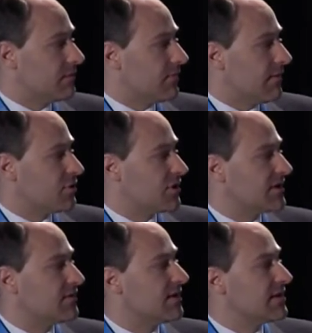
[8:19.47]
published
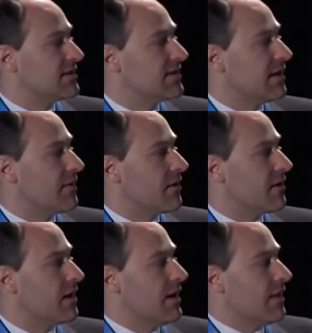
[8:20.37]
as you can see down
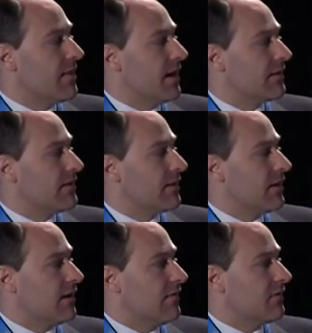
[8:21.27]
there, that
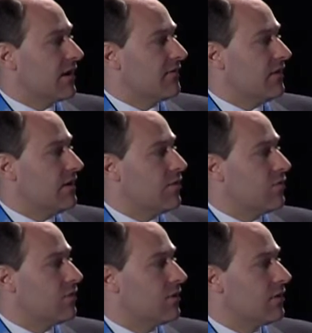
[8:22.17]
if you have a
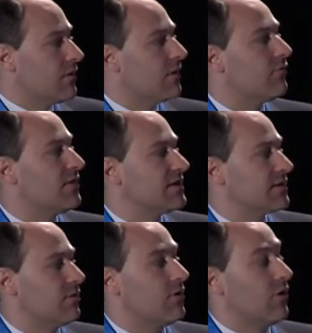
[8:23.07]
low
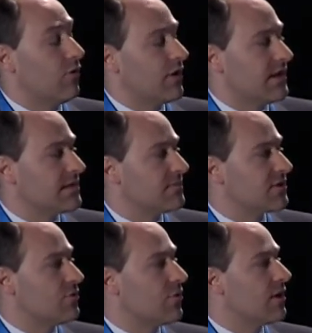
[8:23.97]
risk or low calcium
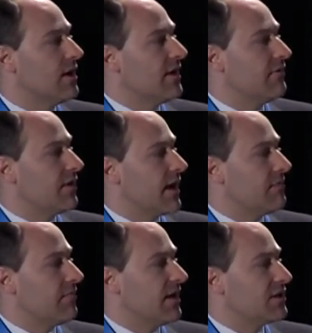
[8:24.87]
score, you
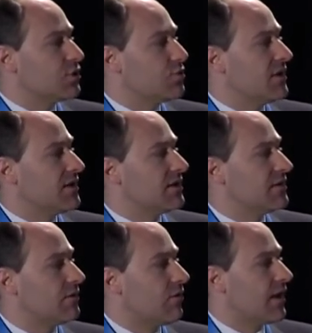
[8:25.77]
can be
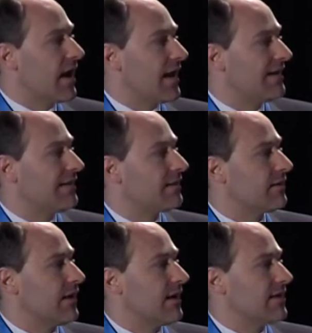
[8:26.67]
treated or handled
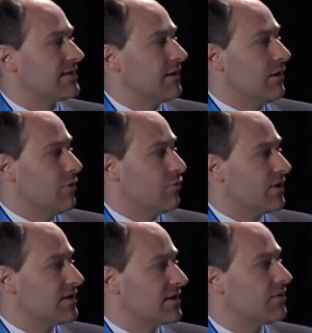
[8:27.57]
as a low
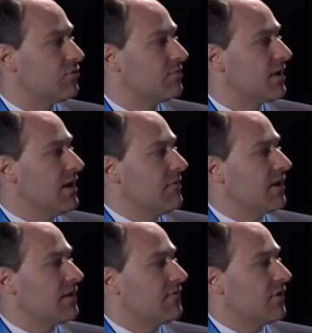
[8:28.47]
risk group.
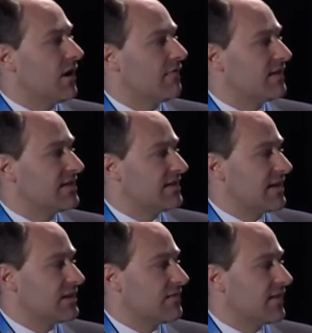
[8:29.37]
But if you have
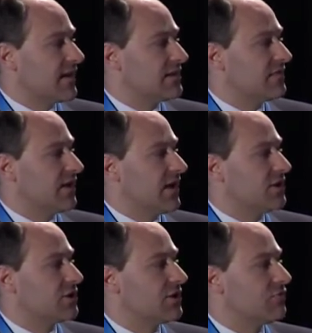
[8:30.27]
extensive
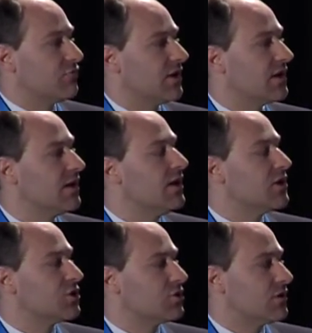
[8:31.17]
calcification, you really
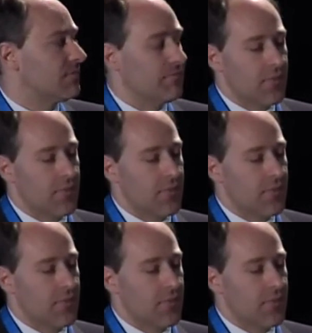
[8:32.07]
should